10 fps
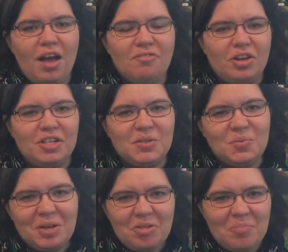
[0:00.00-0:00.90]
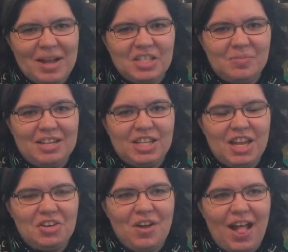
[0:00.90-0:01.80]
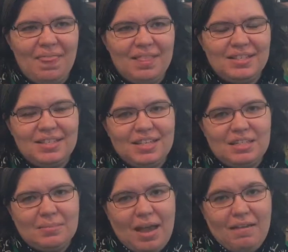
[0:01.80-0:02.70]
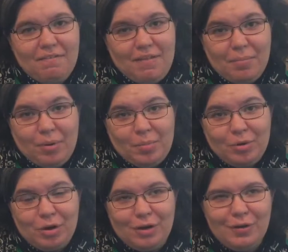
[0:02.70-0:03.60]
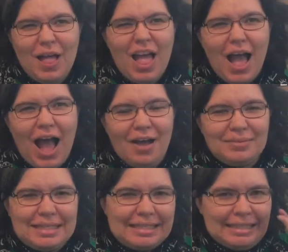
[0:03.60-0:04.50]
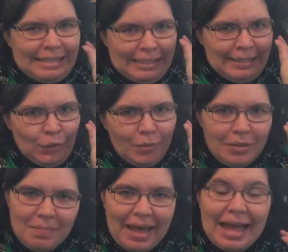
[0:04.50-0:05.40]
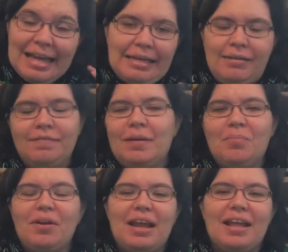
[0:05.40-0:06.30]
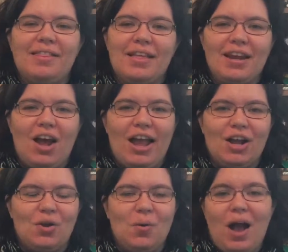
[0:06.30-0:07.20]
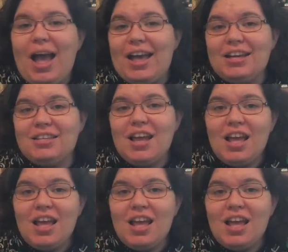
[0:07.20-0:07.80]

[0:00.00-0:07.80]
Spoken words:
folks, welcome back to my channel, and this is my February book haul. I was a little bit bad in February in that I acquired